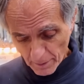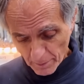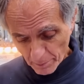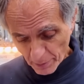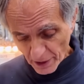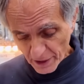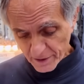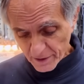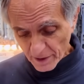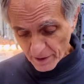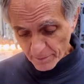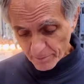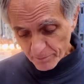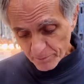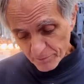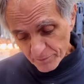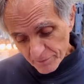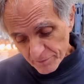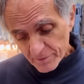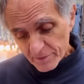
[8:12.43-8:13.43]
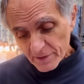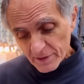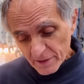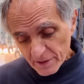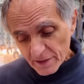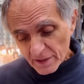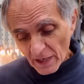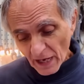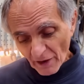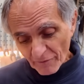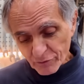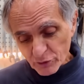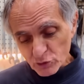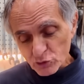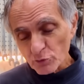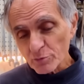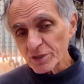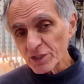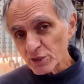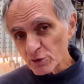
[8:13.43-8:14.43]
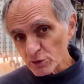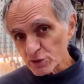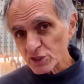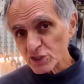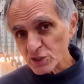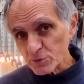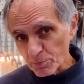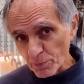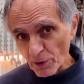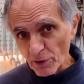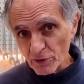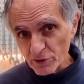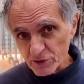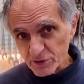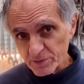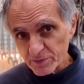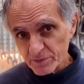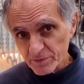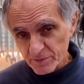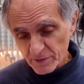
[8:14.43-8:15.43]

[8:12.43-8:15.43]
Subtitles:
But after so many years experience,